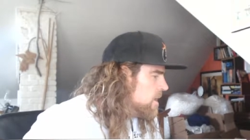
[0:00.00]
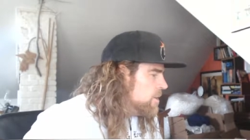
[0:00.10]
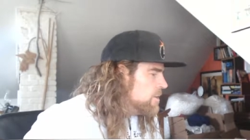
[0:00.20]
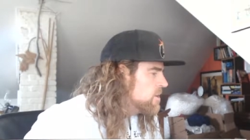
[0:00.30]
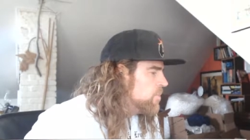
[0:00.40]

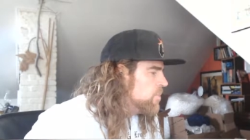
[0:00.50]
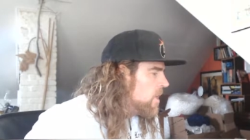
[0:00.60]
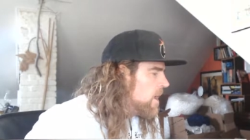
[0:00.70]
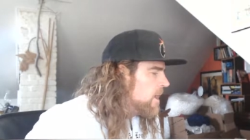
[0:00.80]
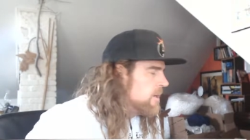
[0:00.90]
you just
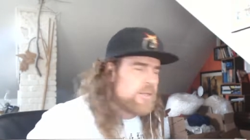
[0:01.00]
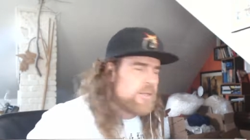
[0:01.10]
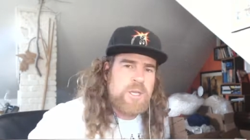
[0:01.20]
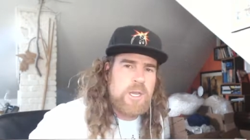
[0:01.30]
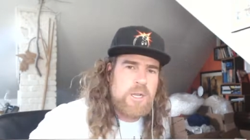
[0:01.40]
brine the
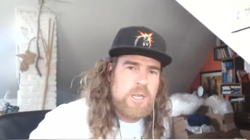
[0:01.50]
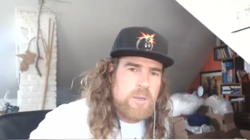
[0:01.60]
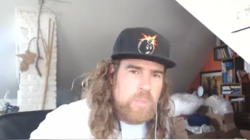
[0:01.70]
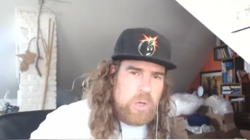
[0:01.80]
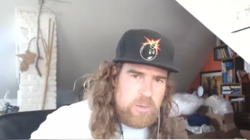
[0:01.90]
chicken in
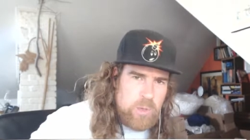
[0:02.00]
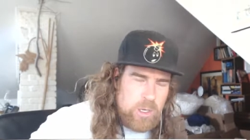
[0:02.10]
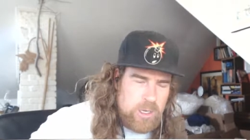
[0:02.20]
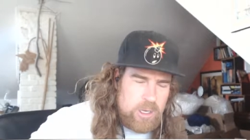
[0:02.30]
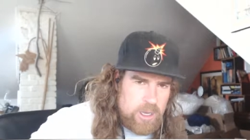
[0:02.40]

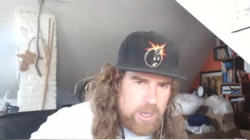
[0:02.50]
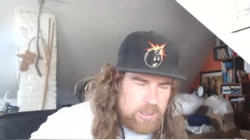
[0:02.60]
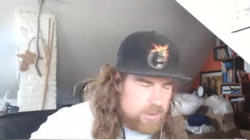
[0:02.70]
buttermilk and a